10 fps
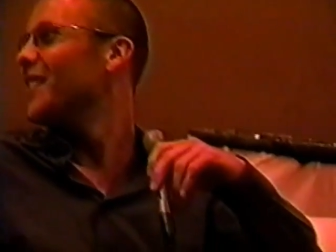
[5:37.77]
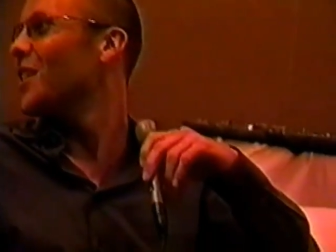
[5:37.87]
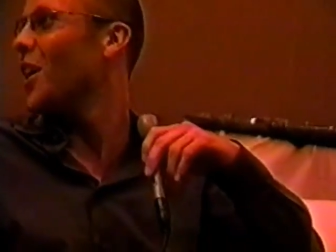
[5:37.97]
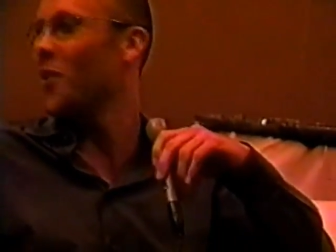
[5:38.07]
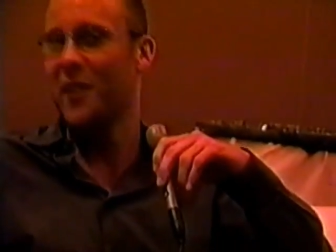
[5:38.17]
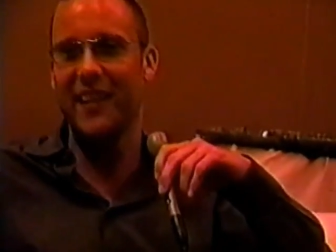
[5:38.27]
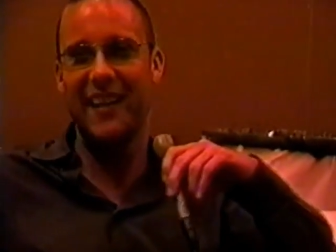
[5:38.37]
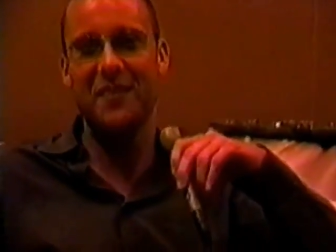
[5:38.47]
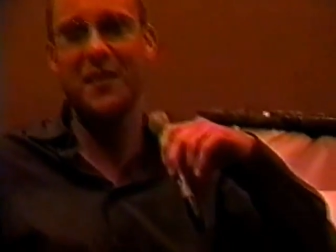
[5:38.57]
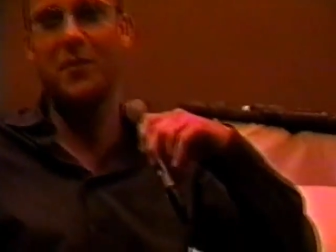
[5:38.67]
Oh, really?
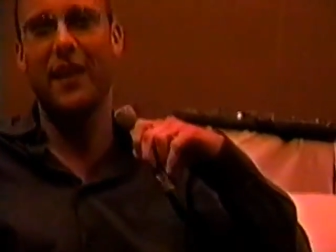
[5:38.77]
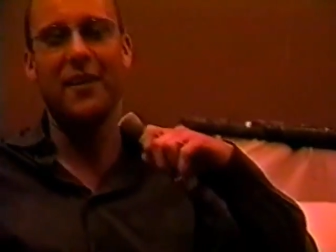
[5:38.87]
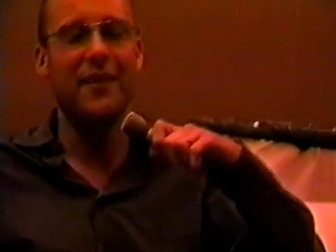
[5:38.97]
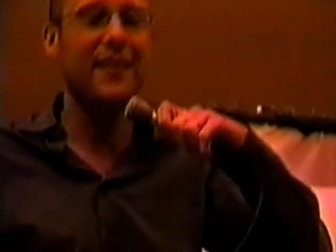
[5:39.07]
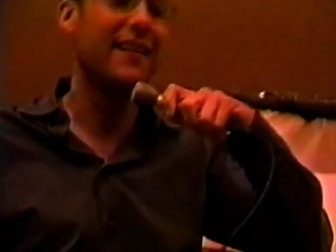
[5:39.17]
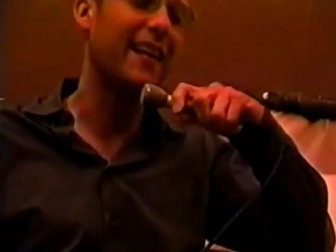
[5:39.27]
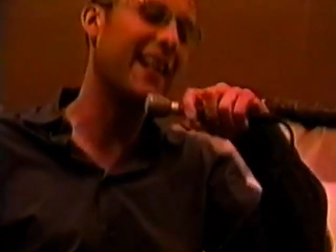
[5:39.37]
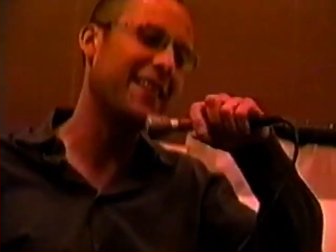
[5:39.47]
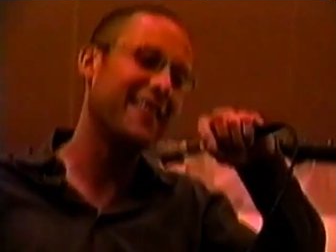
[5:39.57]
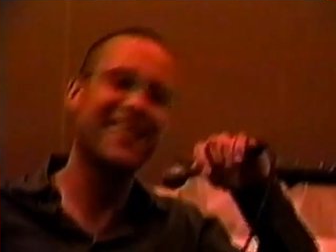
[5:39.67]
I'm just playing with you. Oh,
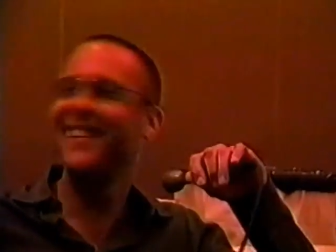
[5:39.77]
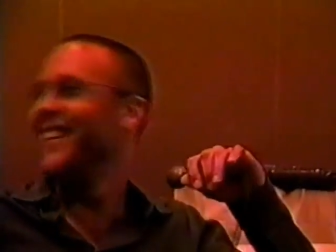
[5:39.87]
anyway. cool.